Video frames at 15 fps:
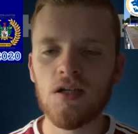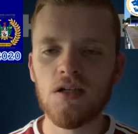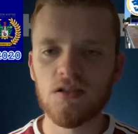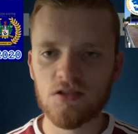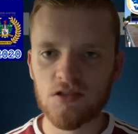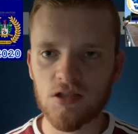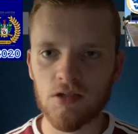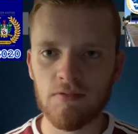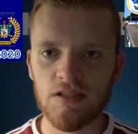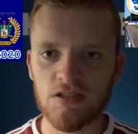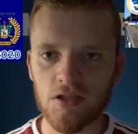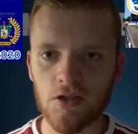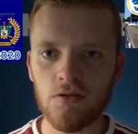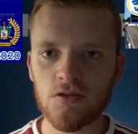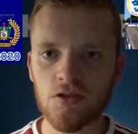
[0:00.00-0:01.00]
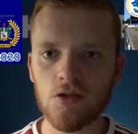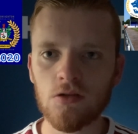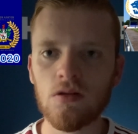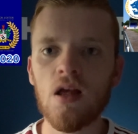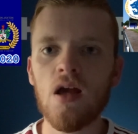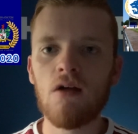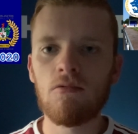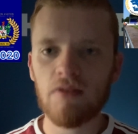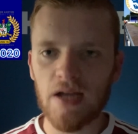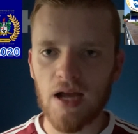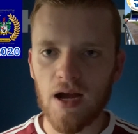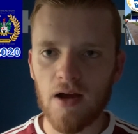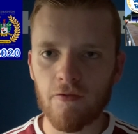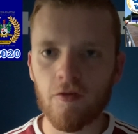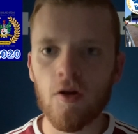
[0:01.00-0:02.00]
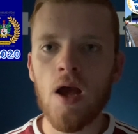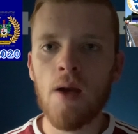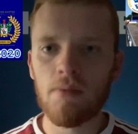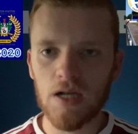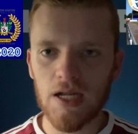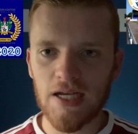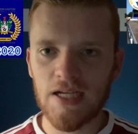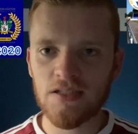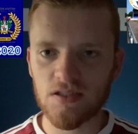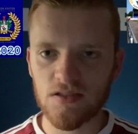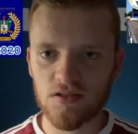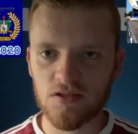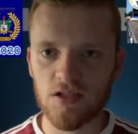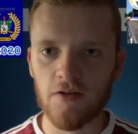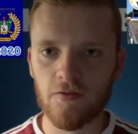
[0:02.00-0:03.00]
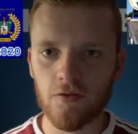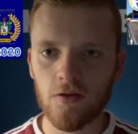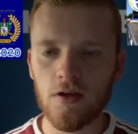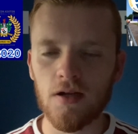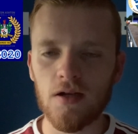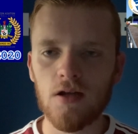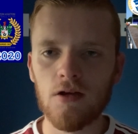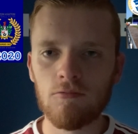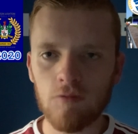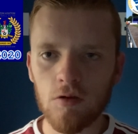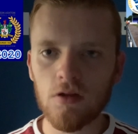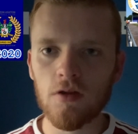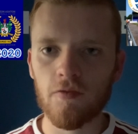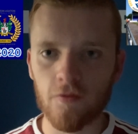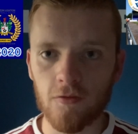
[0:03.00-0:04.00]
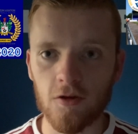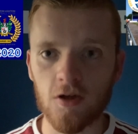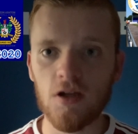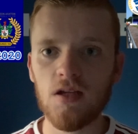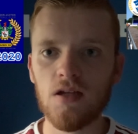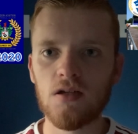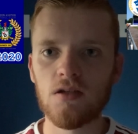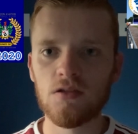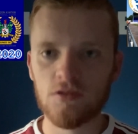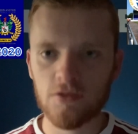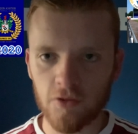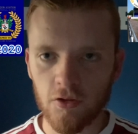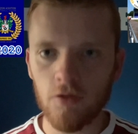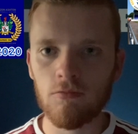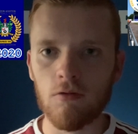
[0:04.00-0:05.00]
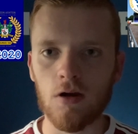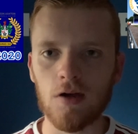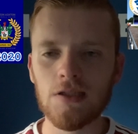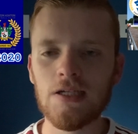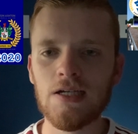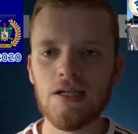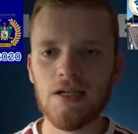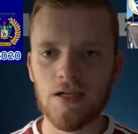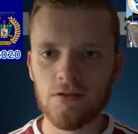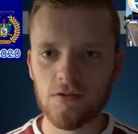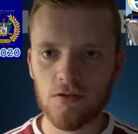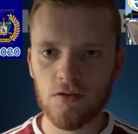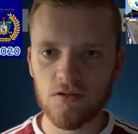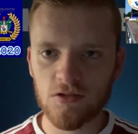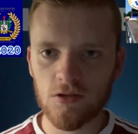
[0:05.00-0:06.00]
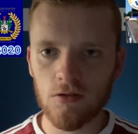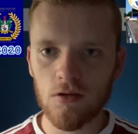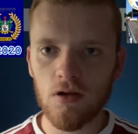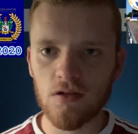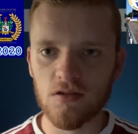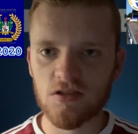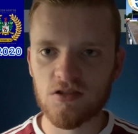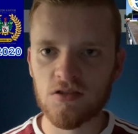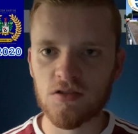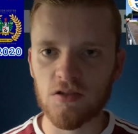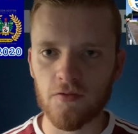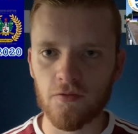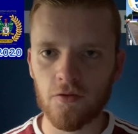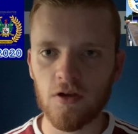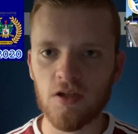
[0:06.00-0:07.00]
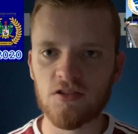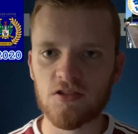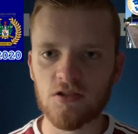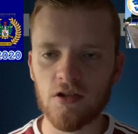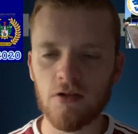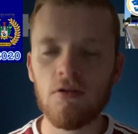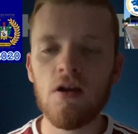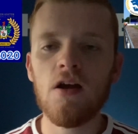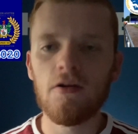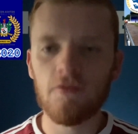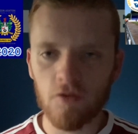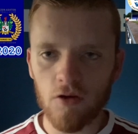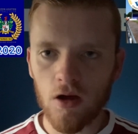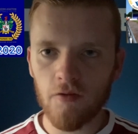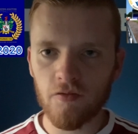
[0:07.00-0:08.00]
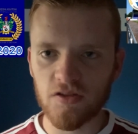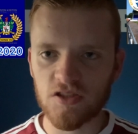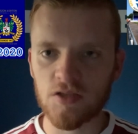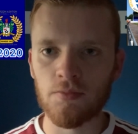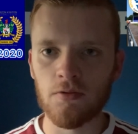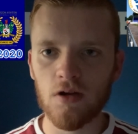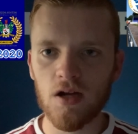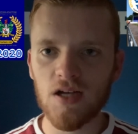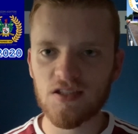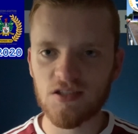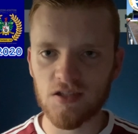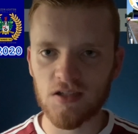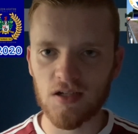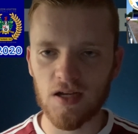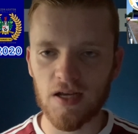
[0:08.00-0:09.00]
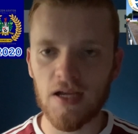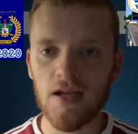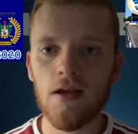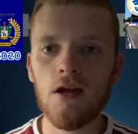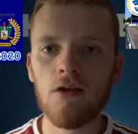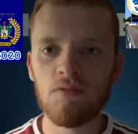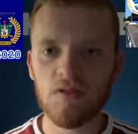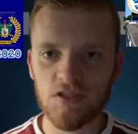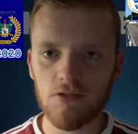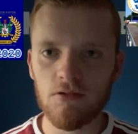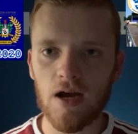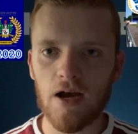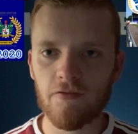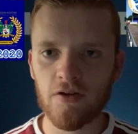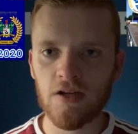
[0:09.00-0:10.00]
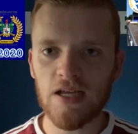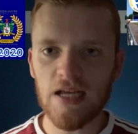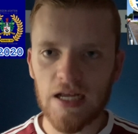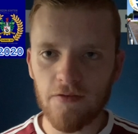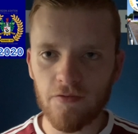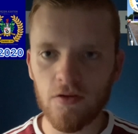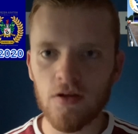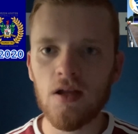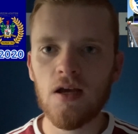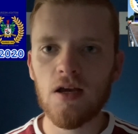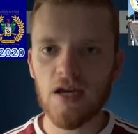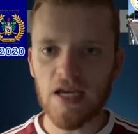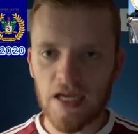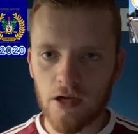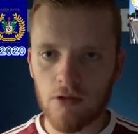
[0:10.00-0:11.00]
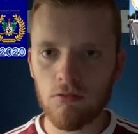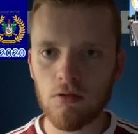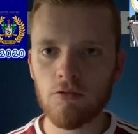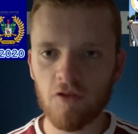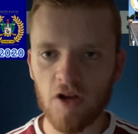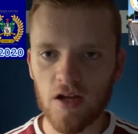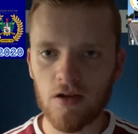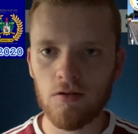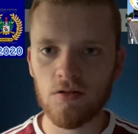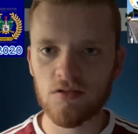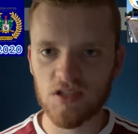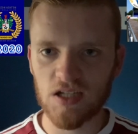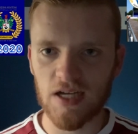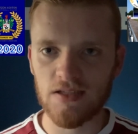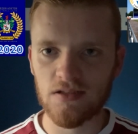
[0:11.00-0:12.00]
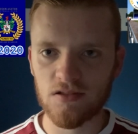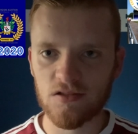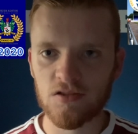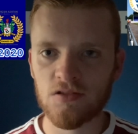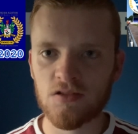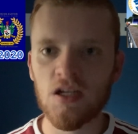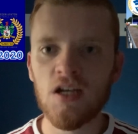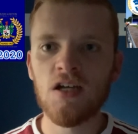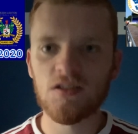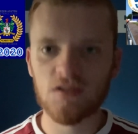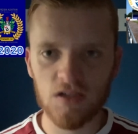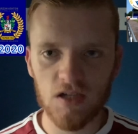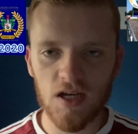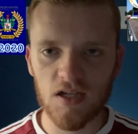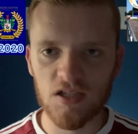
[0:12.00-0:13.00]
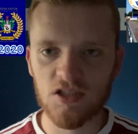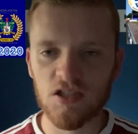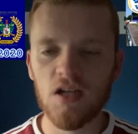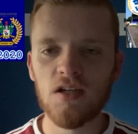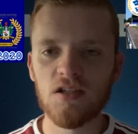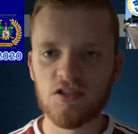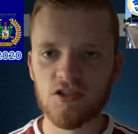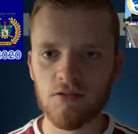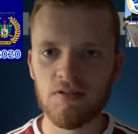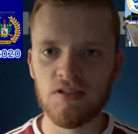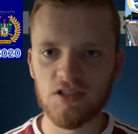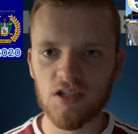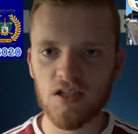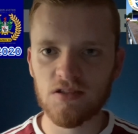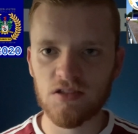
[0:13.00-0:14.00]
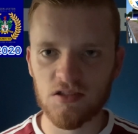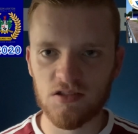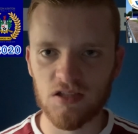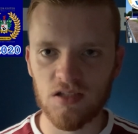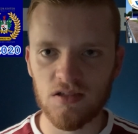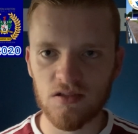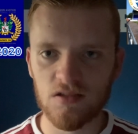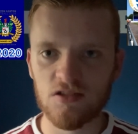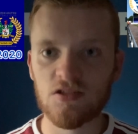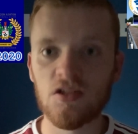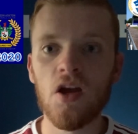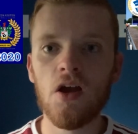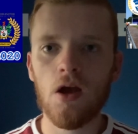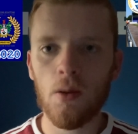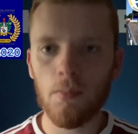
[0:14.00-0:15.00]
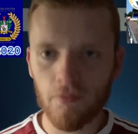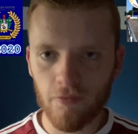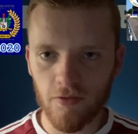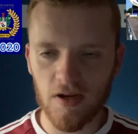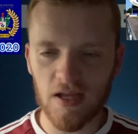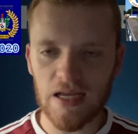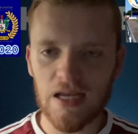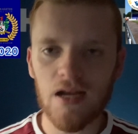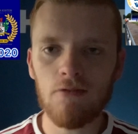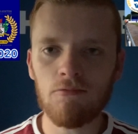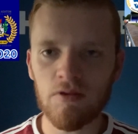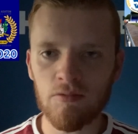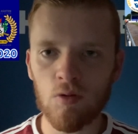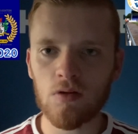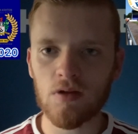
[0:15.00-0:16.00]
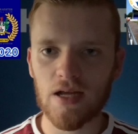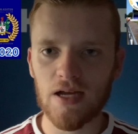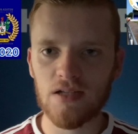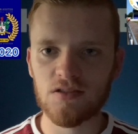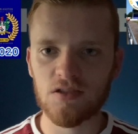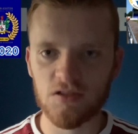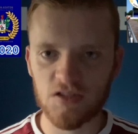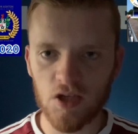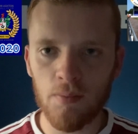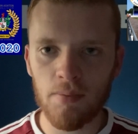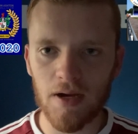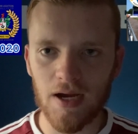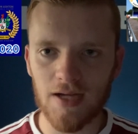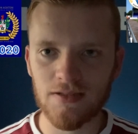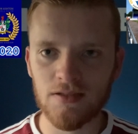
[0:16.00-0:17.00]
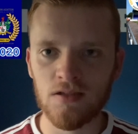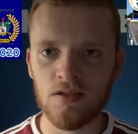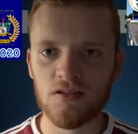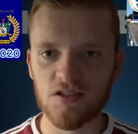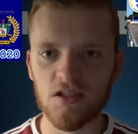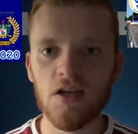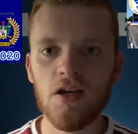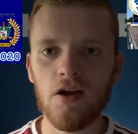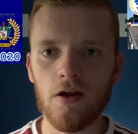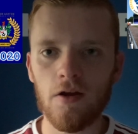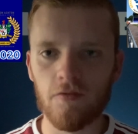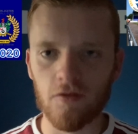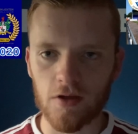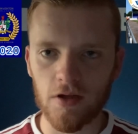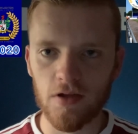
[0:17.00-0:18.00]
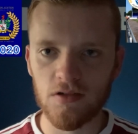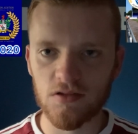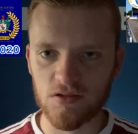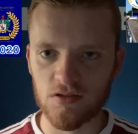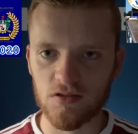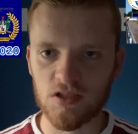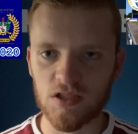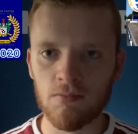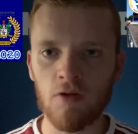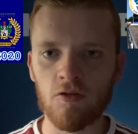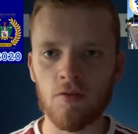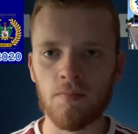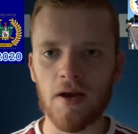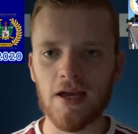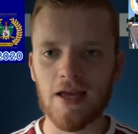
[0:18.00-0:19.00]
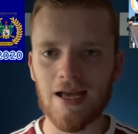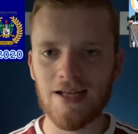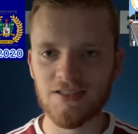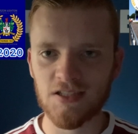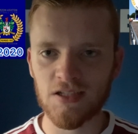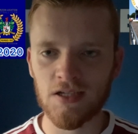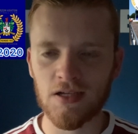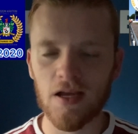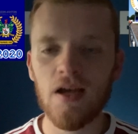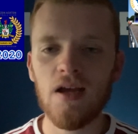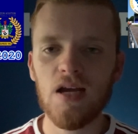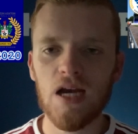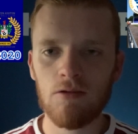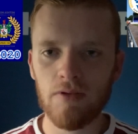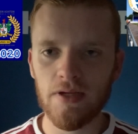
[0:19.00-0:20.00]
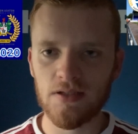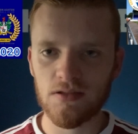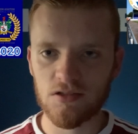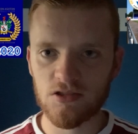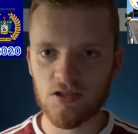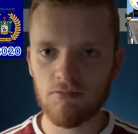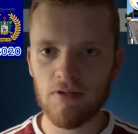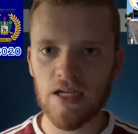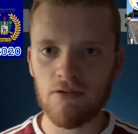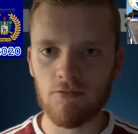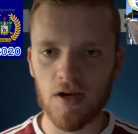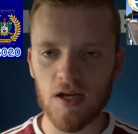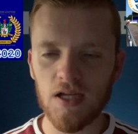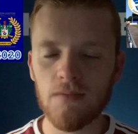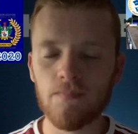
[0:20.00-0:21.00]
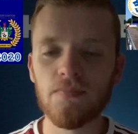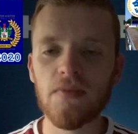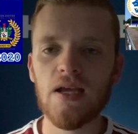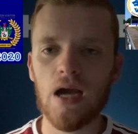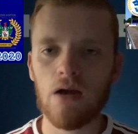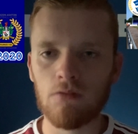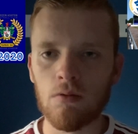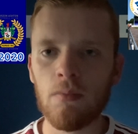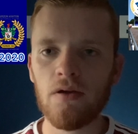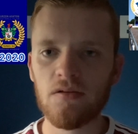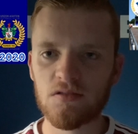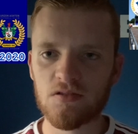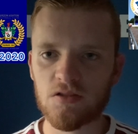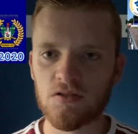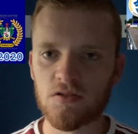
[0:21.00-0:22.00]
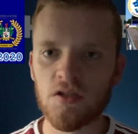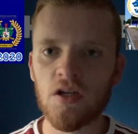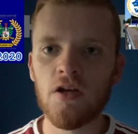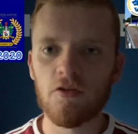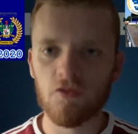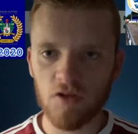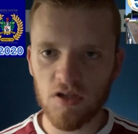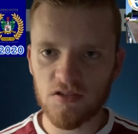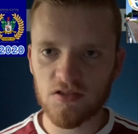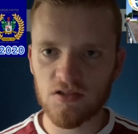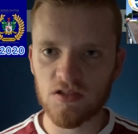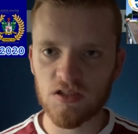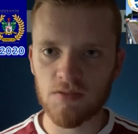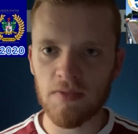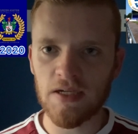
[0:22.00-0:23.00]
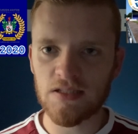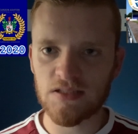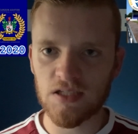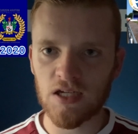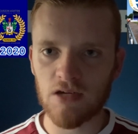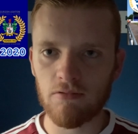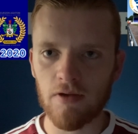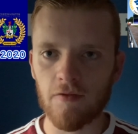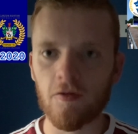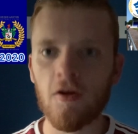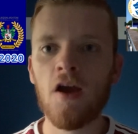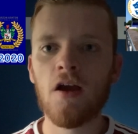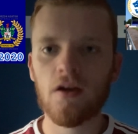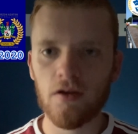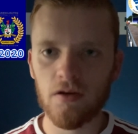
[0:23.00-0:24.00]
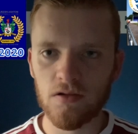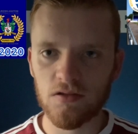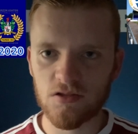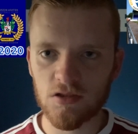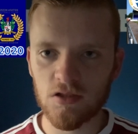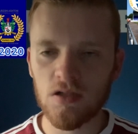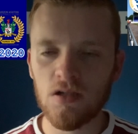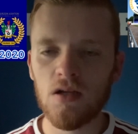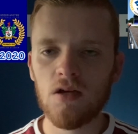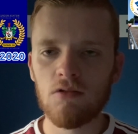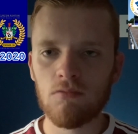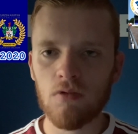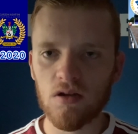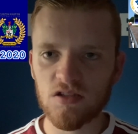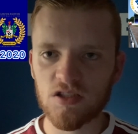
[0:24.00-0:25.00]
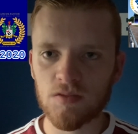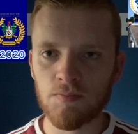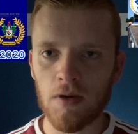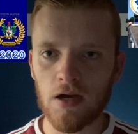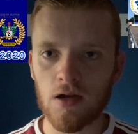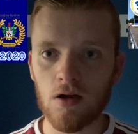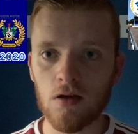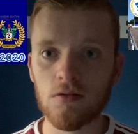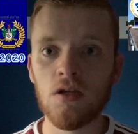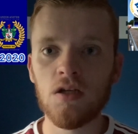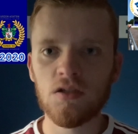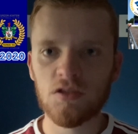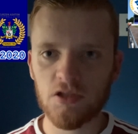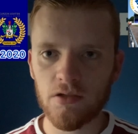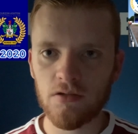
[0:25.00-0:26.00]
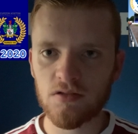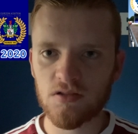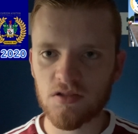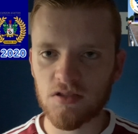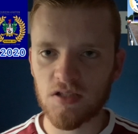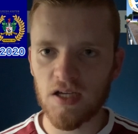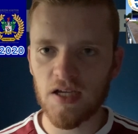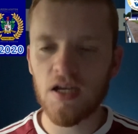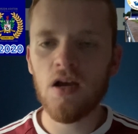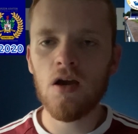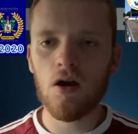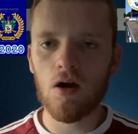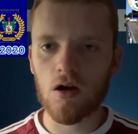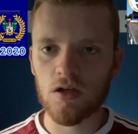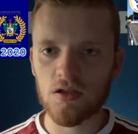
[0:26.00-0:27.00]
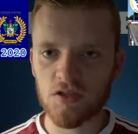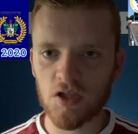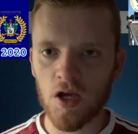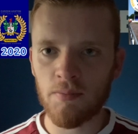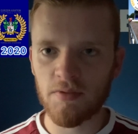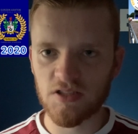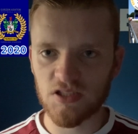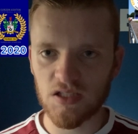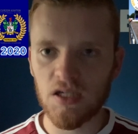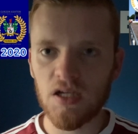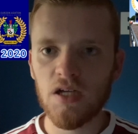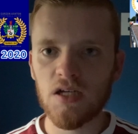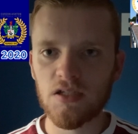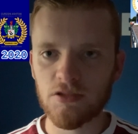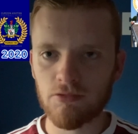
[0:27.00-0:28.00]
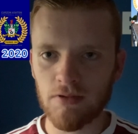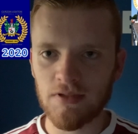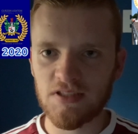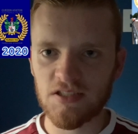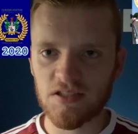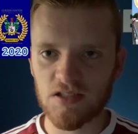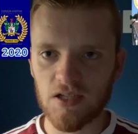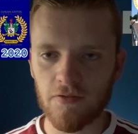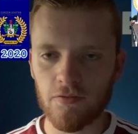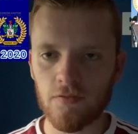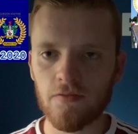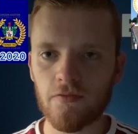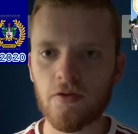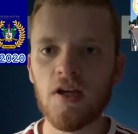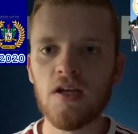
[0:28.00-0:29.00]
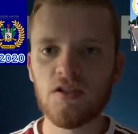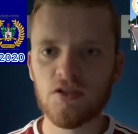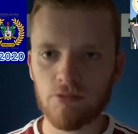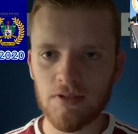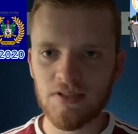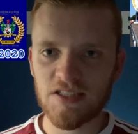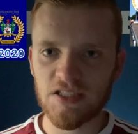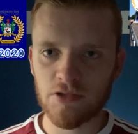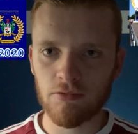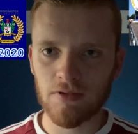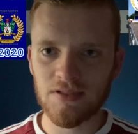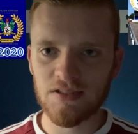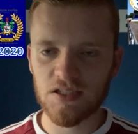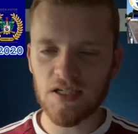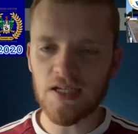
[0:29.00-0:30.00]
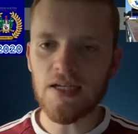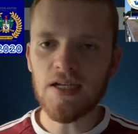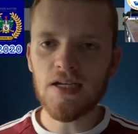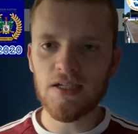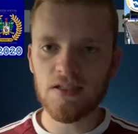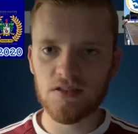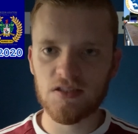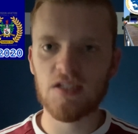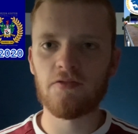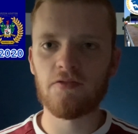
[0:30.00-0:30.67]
So in total, we have played 7, won 3, drew 1, and also lost 3. So rather surprisingly, we do have an even equal record against the Nash. So in that sense, hopefully we will get to the upper hand over Curzon tomorrow by getting a win. So anyway, our most recent meeting with Curzon was back on Tuesday, October the 27th, 2020, in the